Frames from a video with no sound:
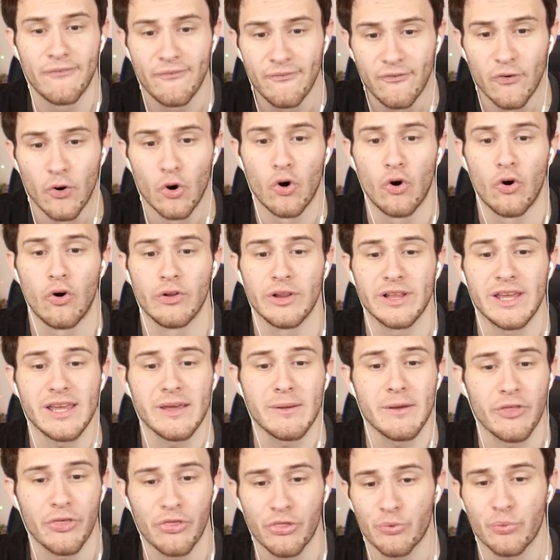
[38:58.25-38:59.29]

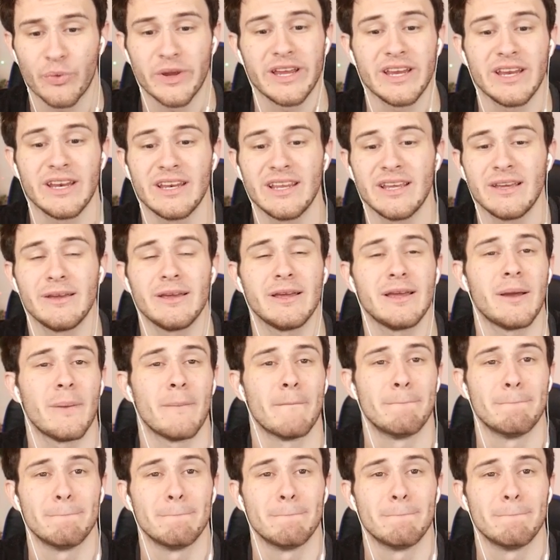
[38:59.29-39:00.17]
fully 3D